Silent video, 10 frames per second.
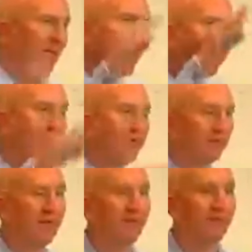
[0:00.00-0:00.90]
tab,
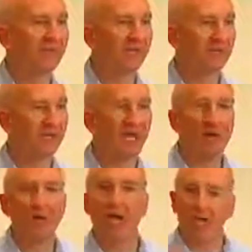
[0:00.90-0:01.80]
field by field,
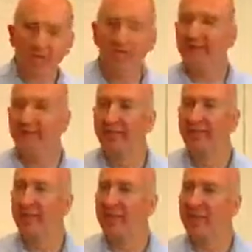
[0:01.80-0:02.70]
we also need to
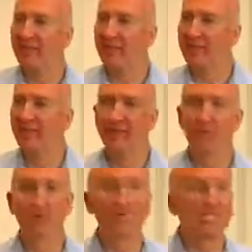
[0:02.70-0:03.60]
think about this from
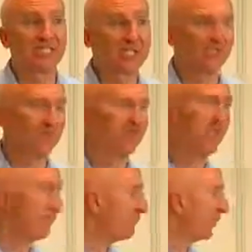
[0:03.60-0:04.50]
a procedural
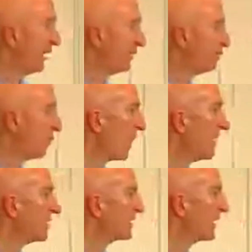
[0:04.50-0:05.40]
standpoint.
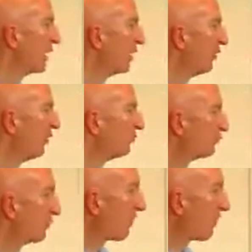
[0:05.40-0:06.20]
So